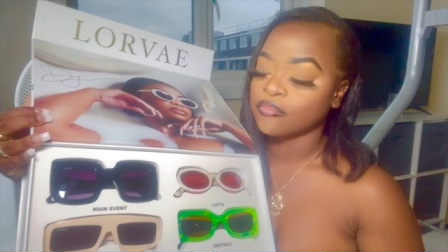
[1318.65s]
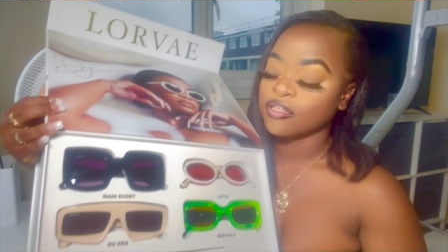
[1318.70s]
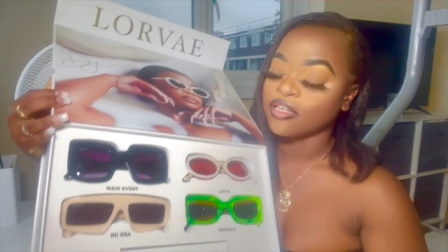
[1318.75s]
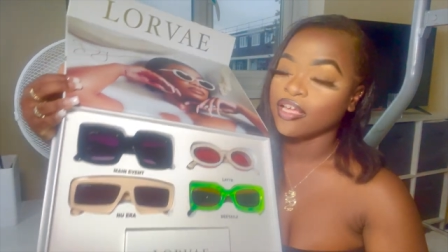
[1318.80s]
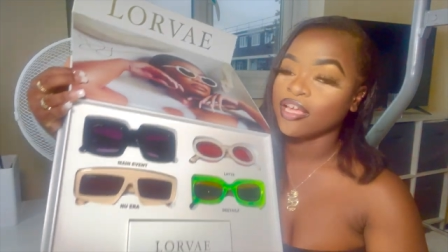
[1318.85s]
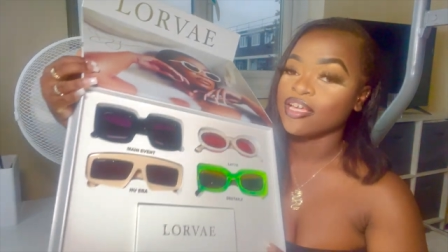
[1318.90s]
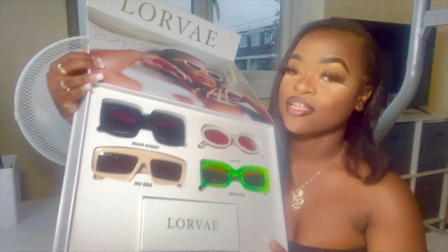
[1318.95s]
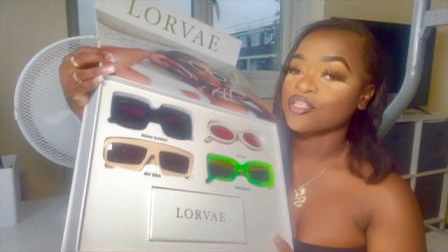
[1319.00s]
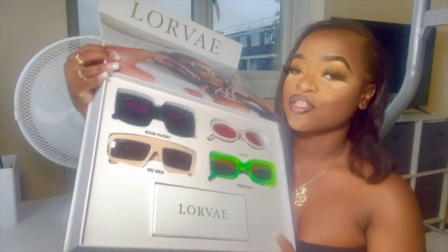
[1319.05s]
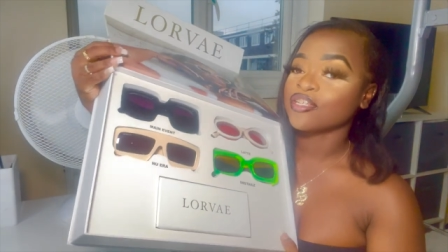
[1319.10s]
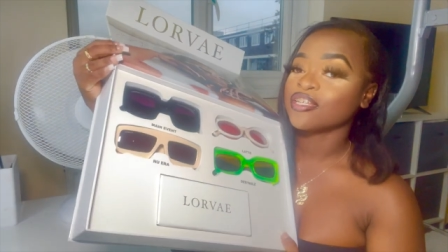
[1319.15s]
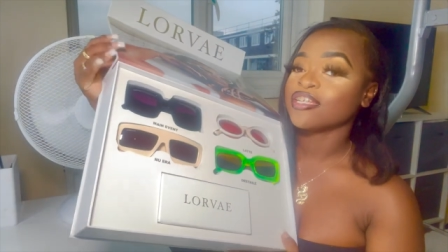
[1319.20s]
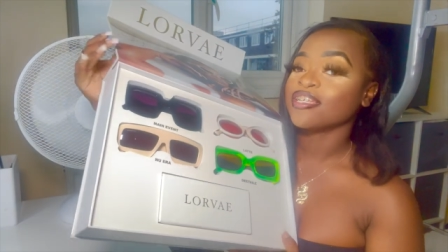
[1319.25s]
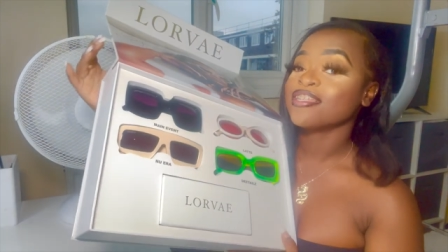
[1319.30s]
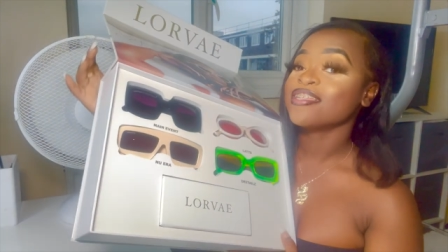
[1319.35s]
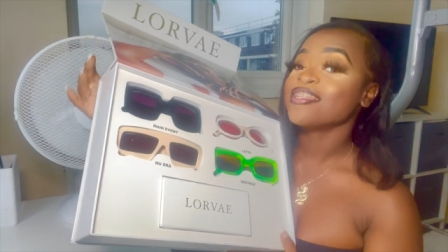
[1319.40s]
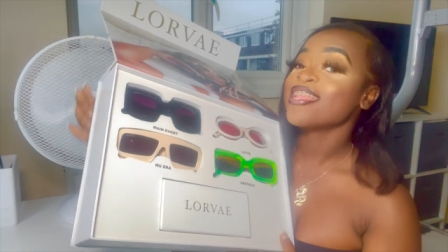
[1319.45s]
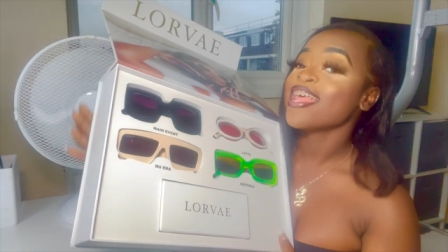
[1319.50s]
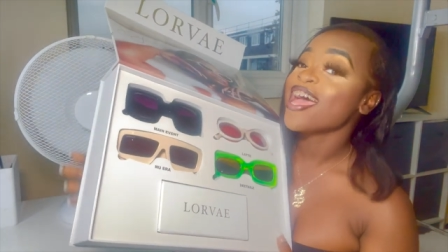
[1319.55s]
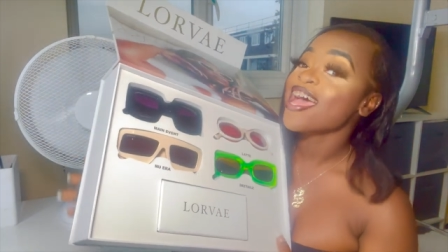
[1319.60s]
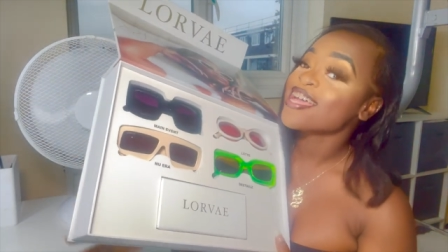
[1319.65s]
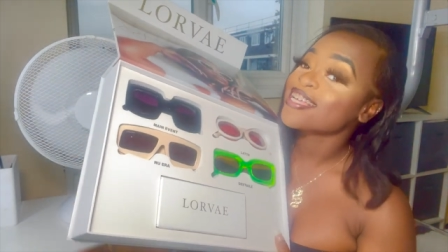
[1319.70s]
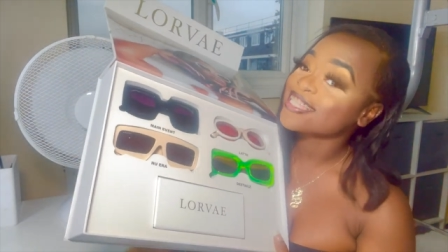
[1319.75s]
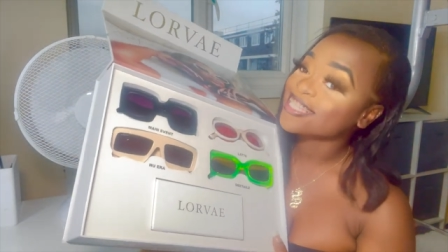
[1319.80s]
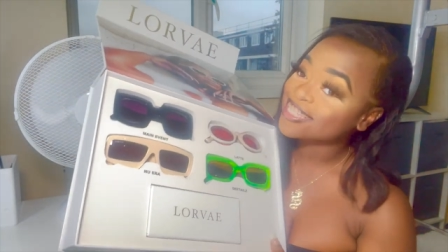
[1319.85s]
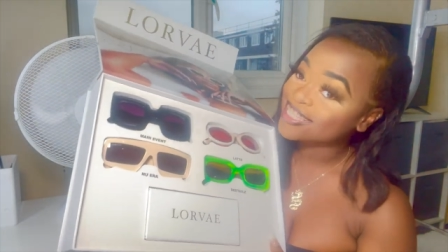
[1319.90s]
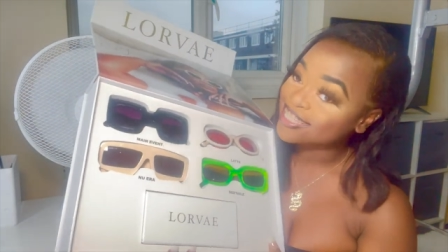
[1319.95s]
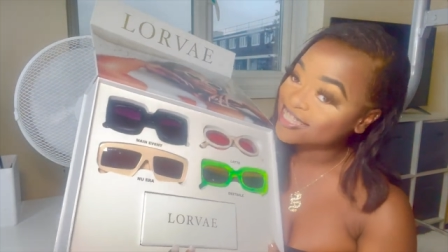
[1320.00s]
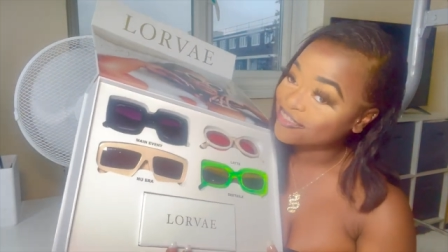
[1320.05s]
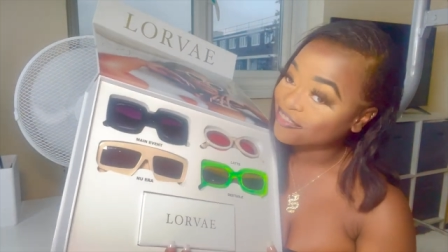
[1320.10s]
okay so the
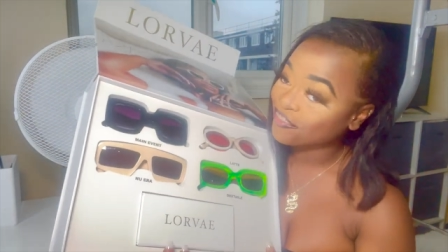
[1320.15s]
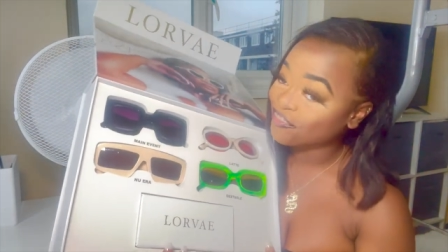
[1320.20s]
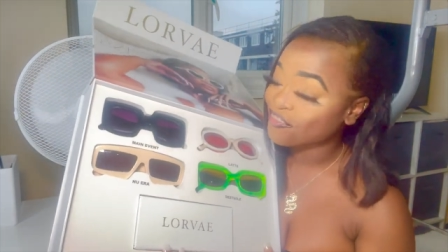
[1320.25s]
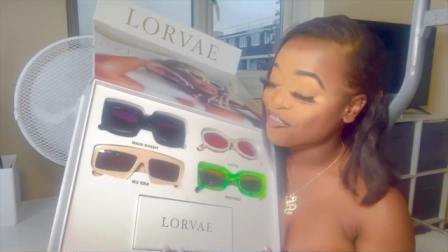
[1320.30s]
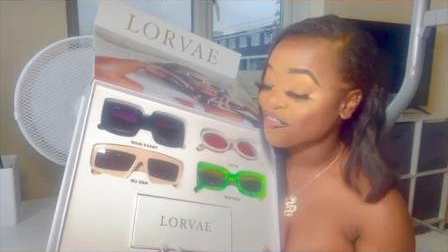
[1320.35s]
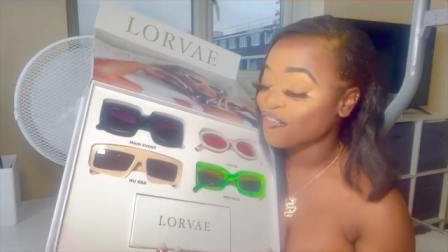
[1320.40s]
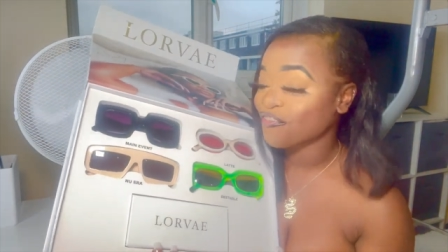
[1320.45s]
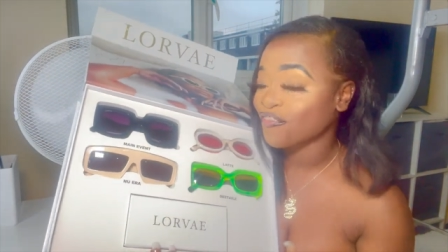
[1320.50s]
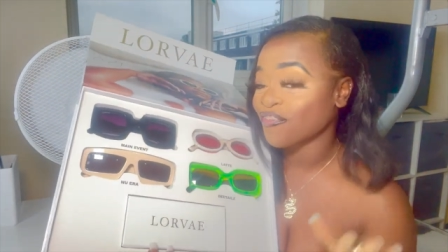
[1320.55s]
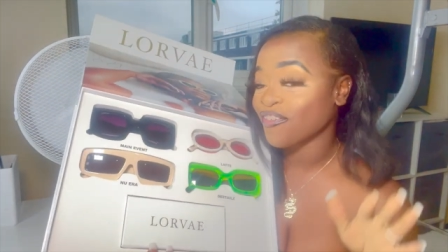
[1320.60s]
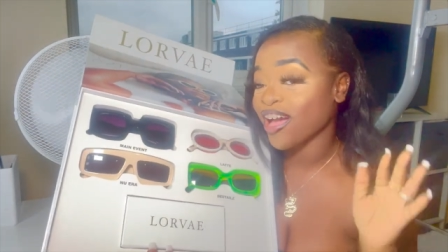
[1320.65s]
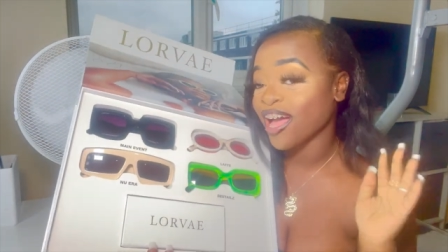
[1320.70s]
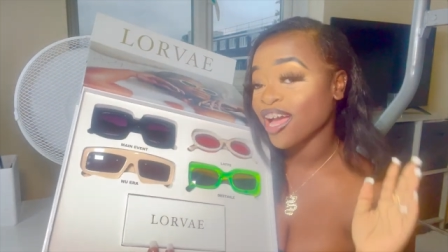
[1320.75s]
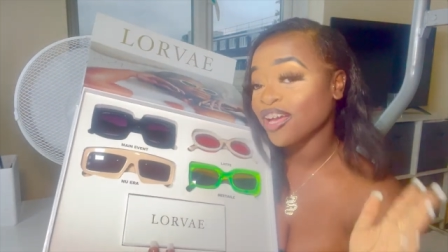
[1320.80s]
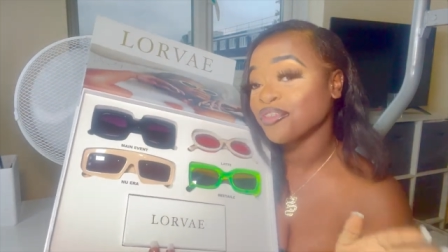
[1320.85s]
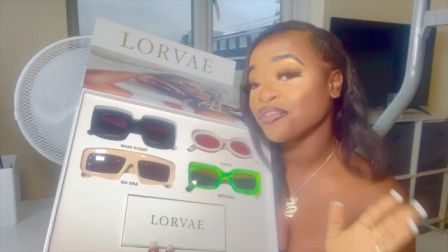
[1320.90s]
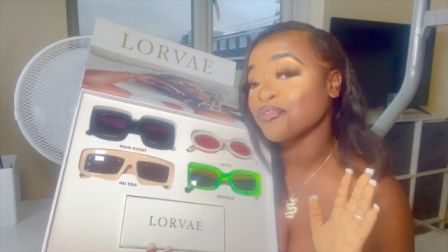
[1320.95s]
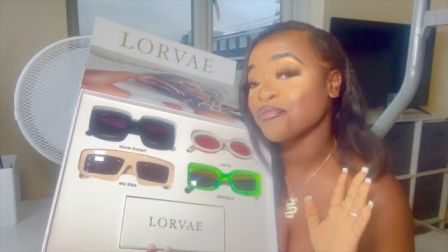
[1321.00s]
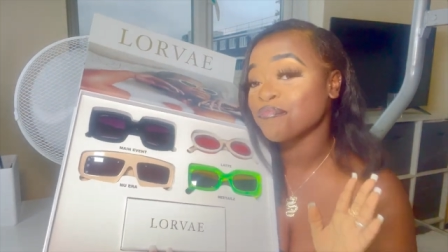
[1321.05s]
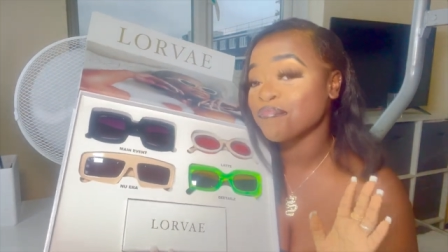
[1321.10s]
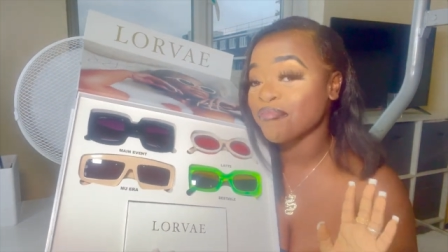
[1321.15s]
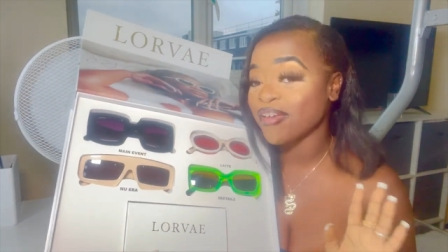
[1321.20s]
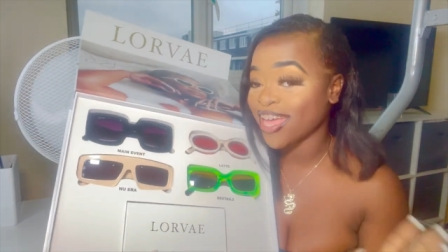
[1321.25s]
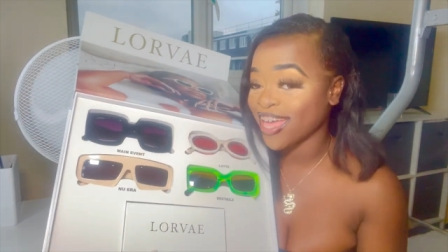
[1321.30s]
next final